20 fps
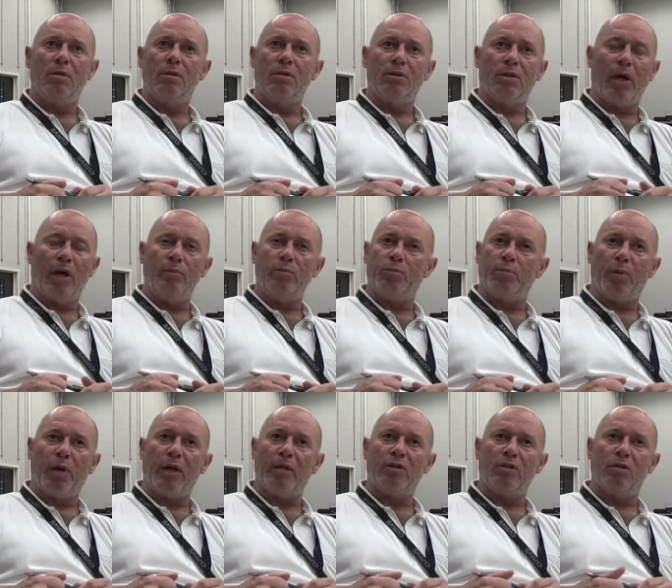Time's
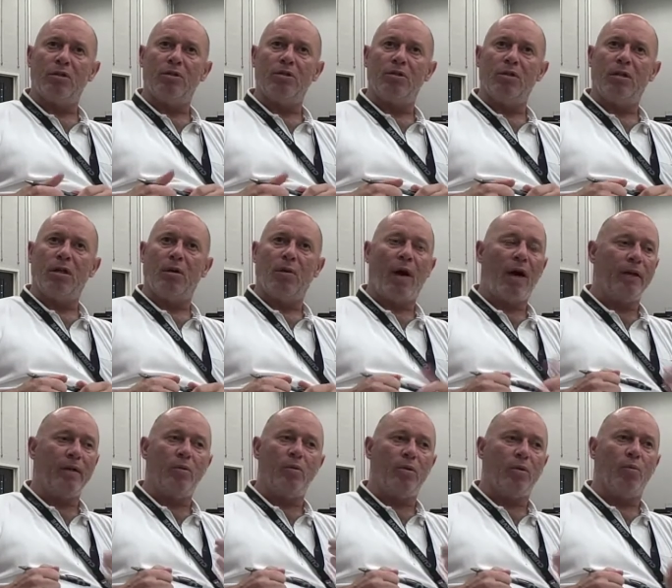precious. I
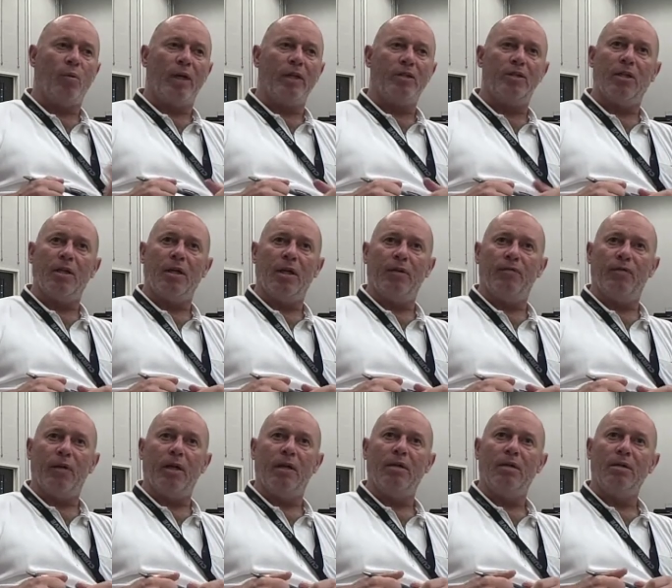don't want to waste an
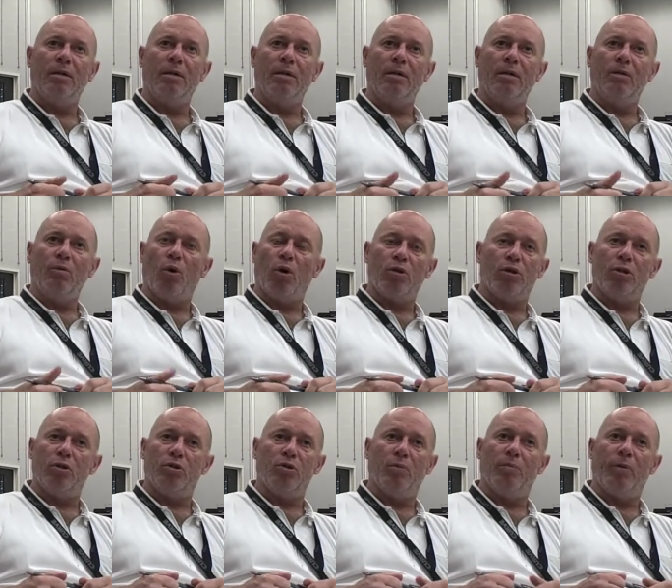evening
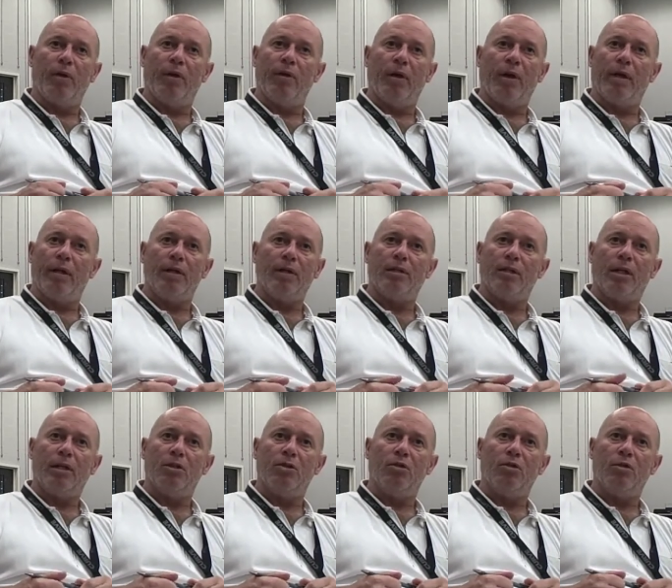watching something that I didn't
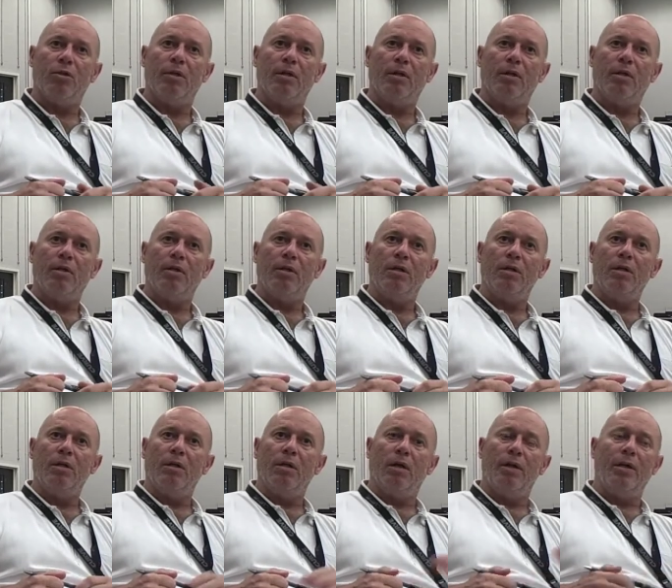enjoy.
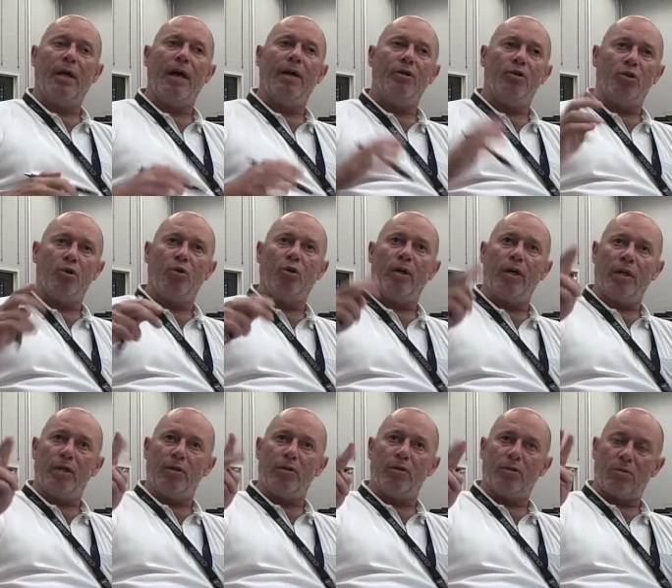And enjoy
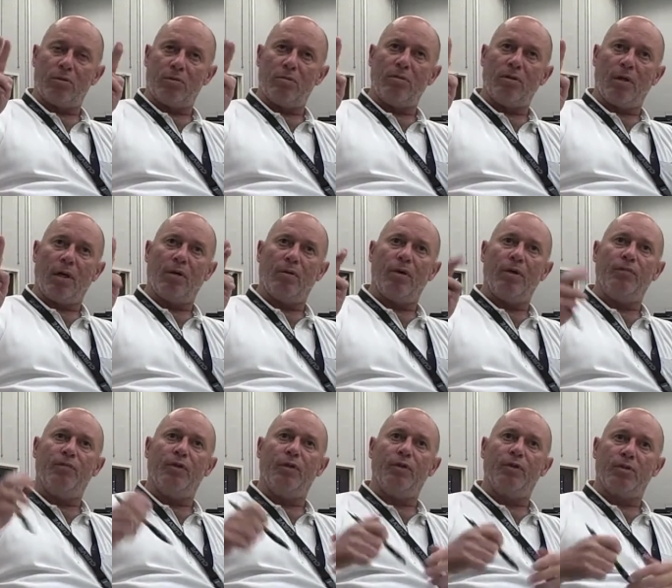is, in
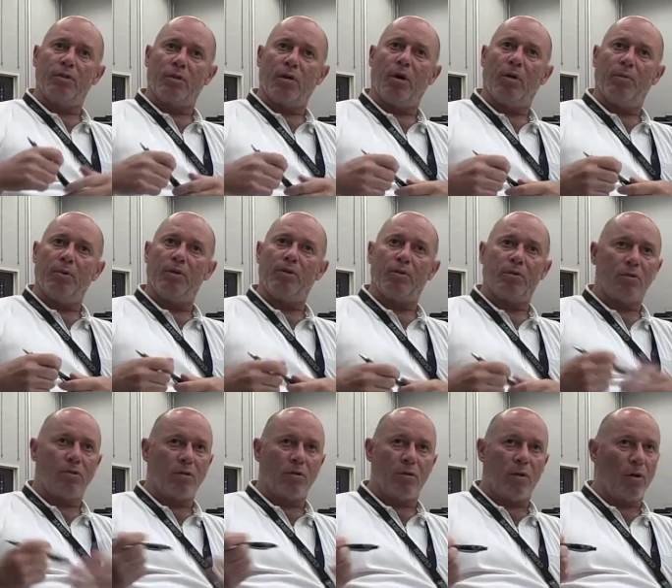inverted commas,
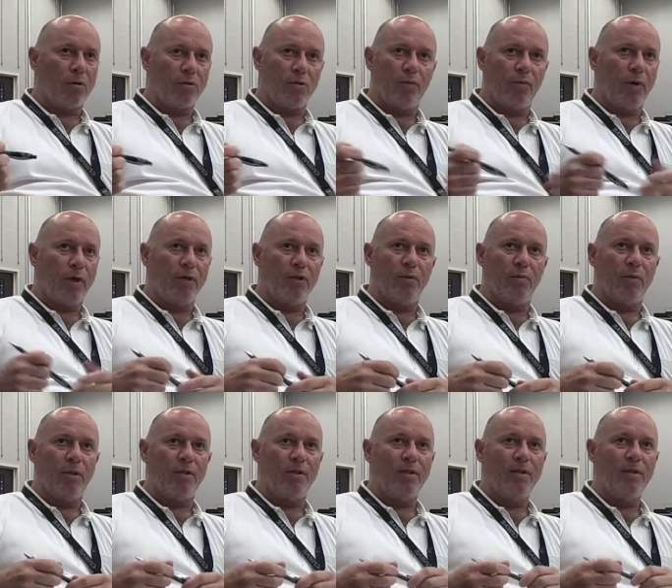because there's lots of ways in
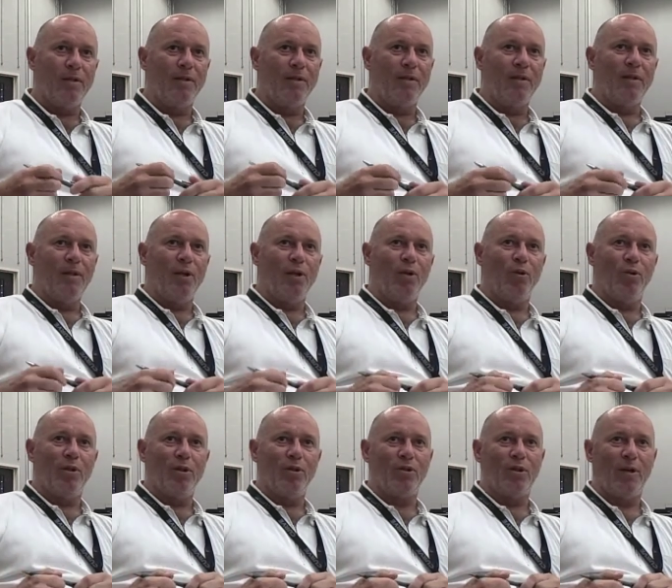which an
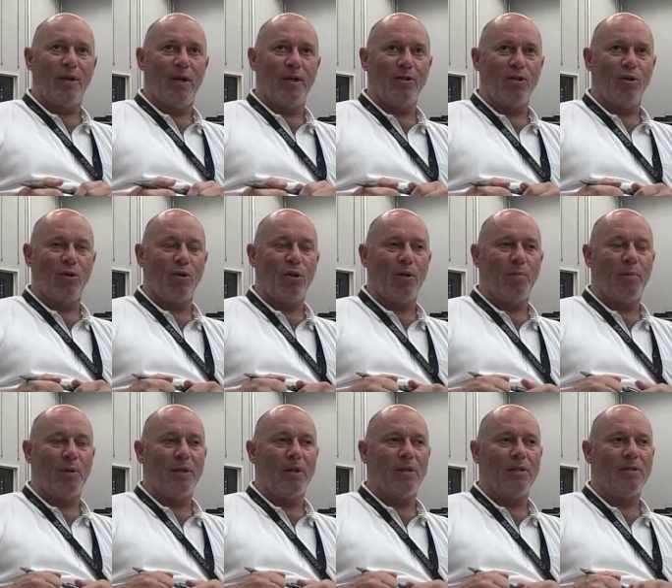audience can enjoy a
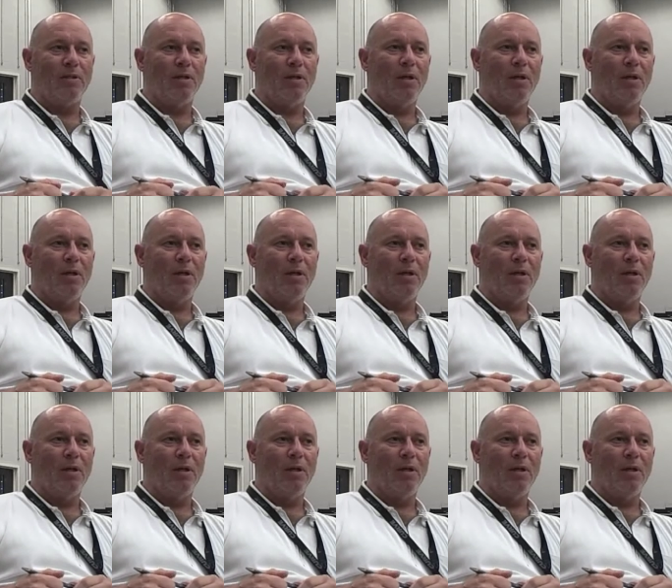piece.